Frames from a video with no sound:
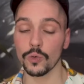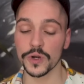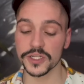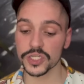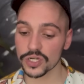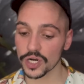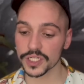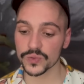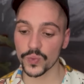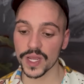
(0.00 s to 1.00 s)
which
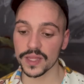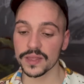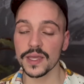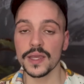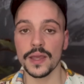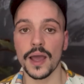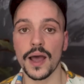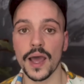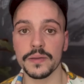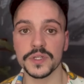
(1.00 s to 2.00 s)
starts with,
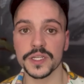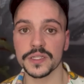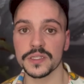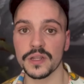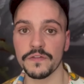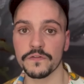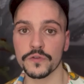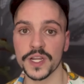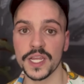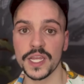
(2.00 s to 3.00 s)
I'm just a
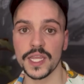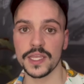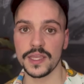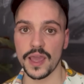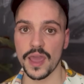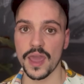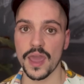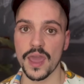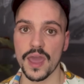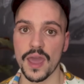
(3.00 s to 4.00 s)
freak,
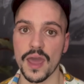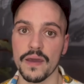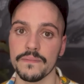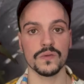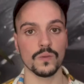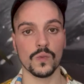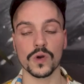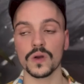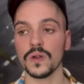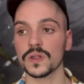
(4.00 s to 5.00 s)
yeah.
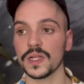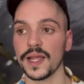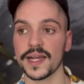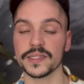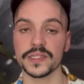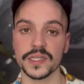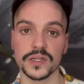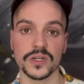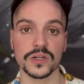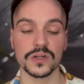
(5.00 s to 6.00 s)
World class
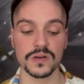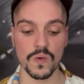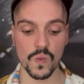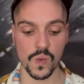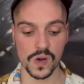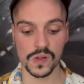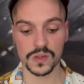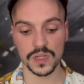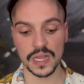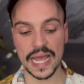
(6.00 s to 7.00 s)
sinner,
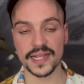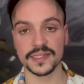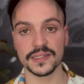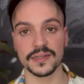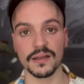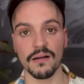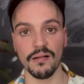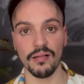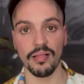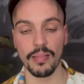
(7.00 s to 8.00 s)
world class
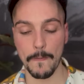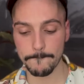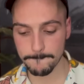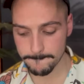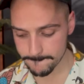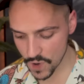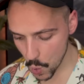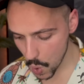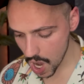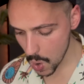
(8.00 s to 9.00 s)
single. Whoop,